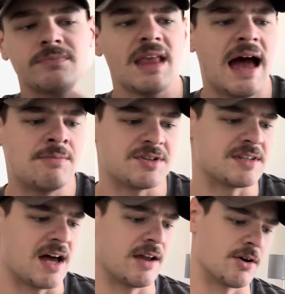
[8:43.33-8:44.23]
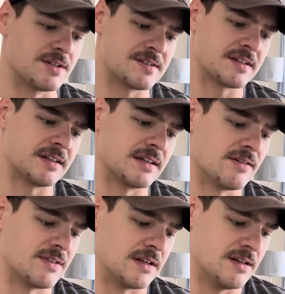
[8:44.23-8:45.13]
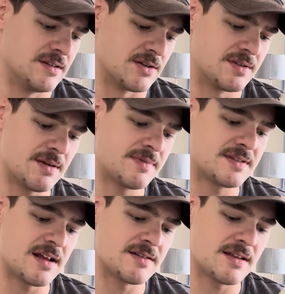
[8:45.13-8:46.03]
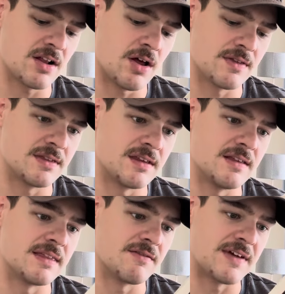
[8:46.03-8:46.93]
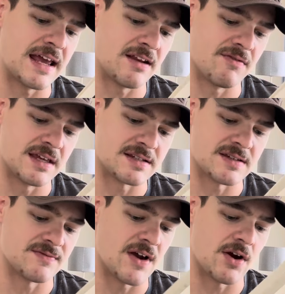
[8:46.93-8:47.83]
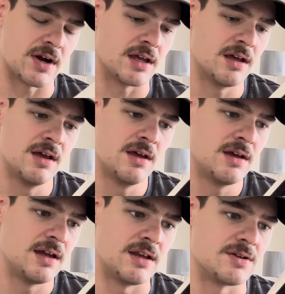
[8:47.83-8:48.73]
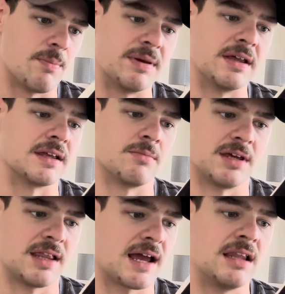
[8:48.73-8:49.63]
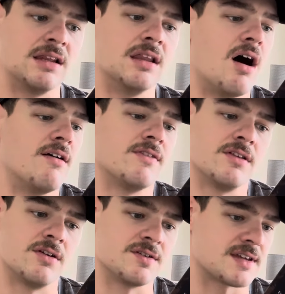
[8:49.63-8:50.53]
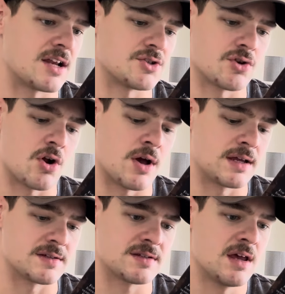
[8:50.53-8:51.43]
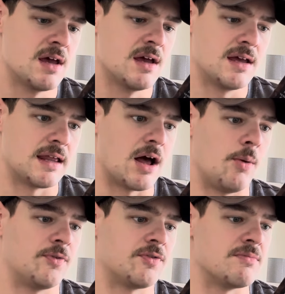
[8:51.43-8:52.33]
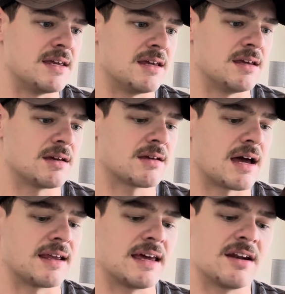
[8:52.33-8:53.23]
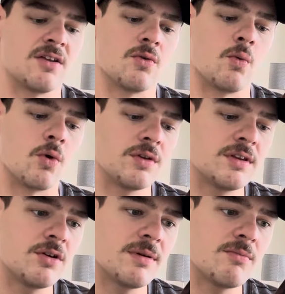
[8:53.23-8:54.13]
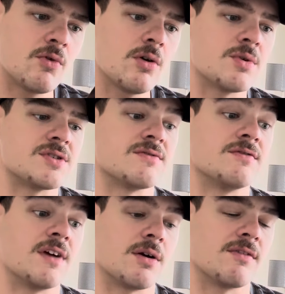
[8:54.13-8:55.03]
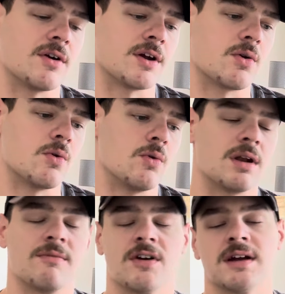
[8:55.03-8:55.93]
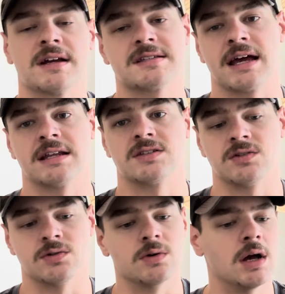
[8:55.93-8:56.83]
I'm just not artistically gifted, so something along in the vein of this is very appealing to me. Like, I love the little sketch drawings. It helps me kind of get into the world a little bit more, which is very, very cool, and I'm very excited to